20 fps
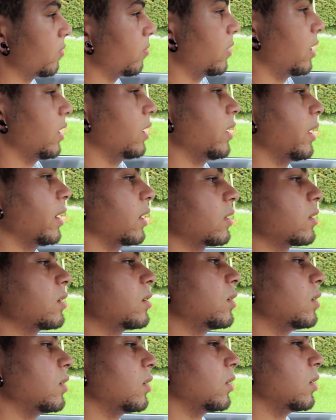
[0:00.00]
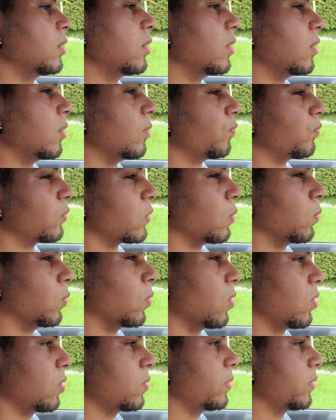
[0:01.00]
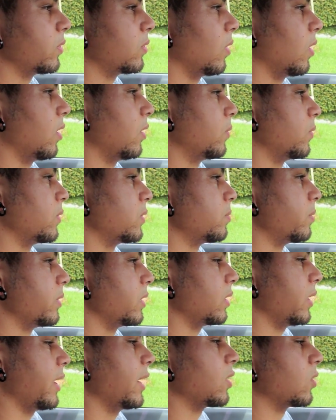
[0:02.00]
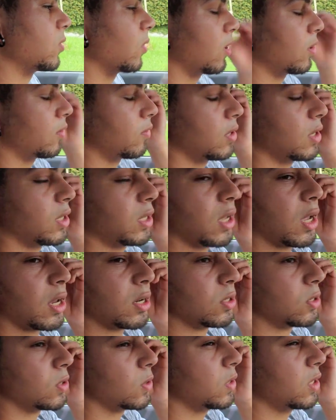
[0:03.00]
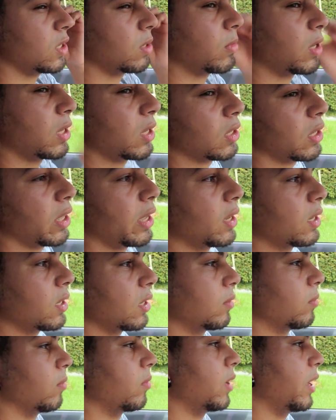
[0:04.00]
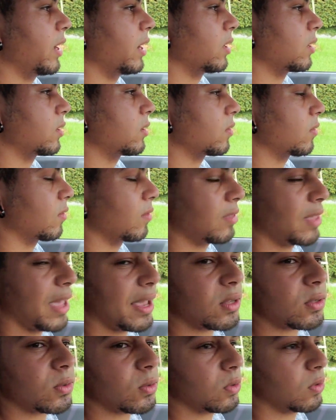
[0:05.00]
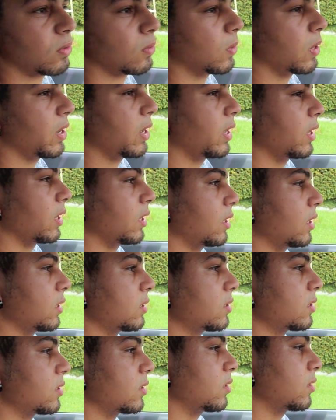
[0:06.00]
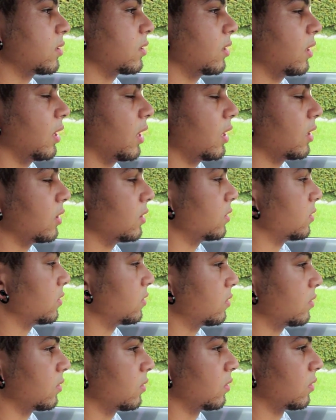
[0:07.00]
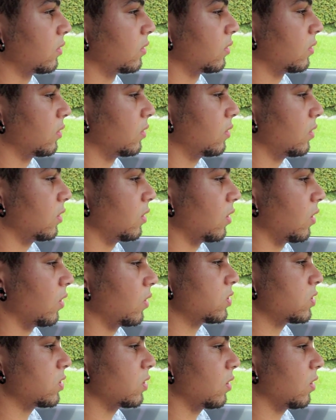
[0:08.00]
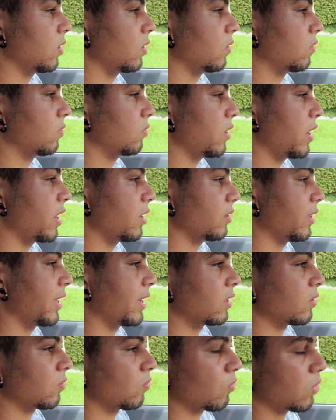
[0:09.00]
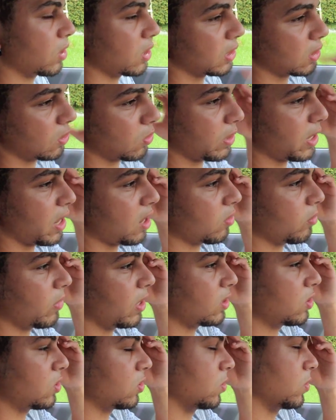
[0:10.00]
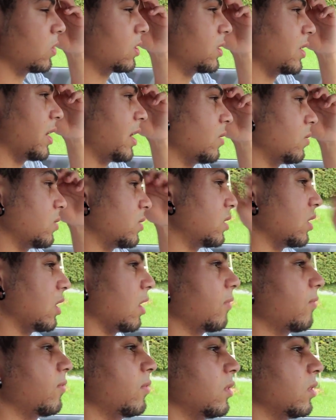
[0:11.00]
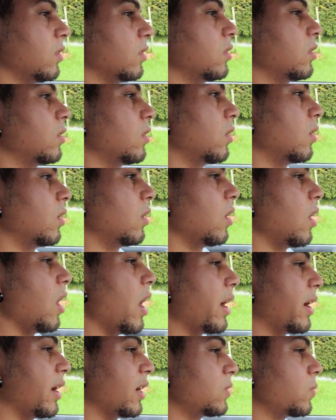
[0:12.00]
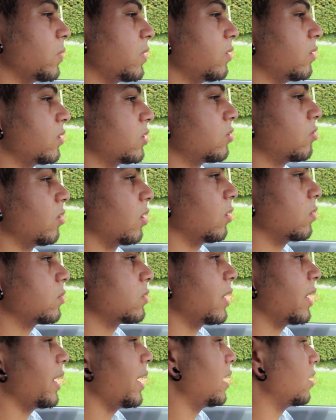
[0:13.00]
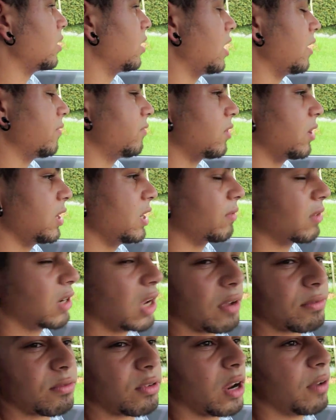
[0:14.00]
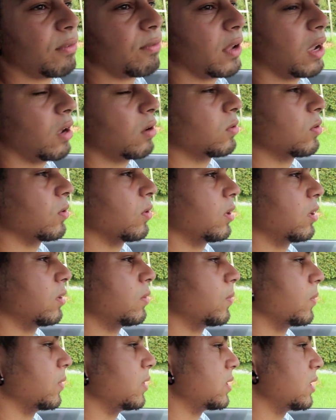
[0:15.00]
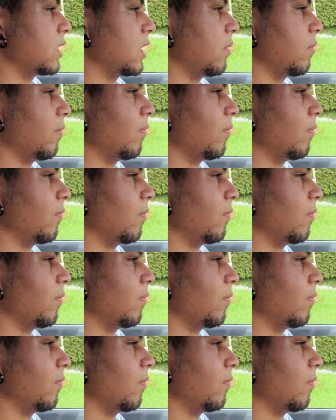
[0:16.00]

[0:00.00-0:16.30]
of my like walk with God was being like God really undoing me like in like that sort of way, I guess. And you so I like really got out of my suicidal stuff. And I guess one of the struggles I had after I found God was